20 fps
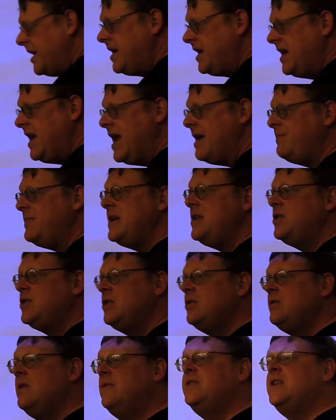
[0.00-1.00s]
it can't be
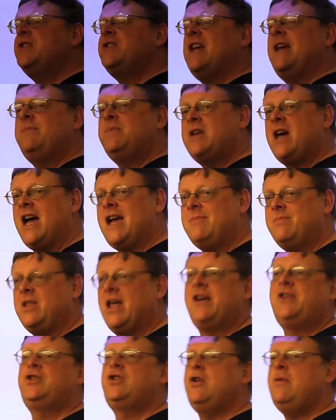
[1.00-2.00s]
two at the same time.
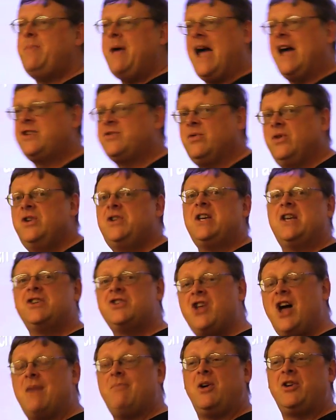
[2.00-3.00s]
Like 2 passwords is
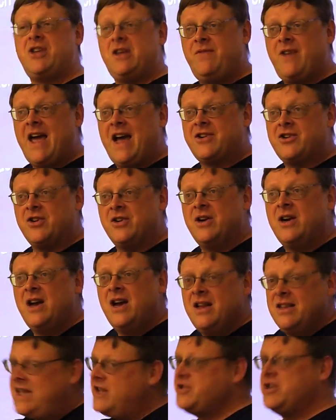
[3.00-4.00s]
not multi-factor.
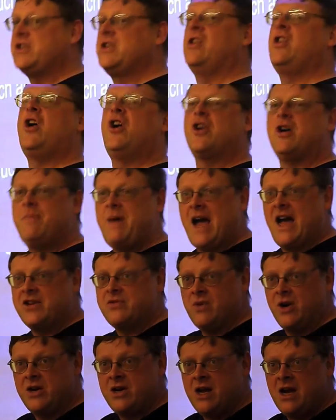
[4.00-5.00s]
That's just a longer
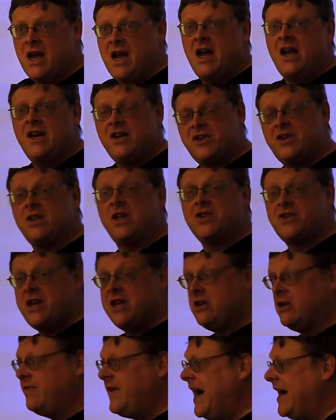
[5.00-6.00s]
password. It's still a
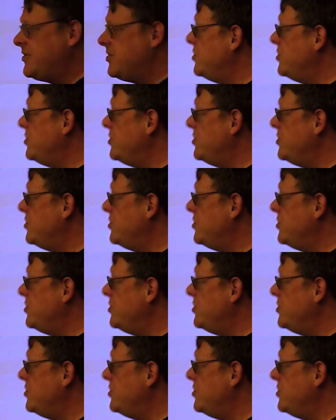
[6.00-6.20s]
single factor.